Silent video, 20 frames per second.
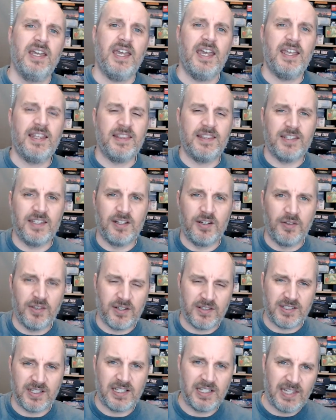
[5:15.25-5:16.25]
and
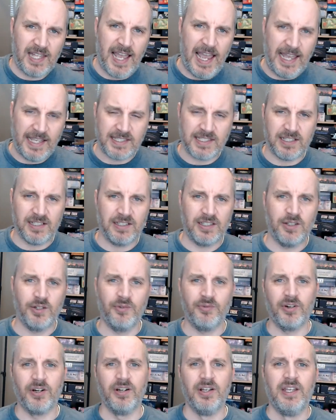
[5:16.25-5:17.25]
there's glass all
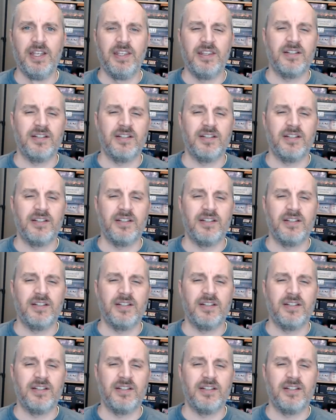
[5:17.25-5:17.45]
over.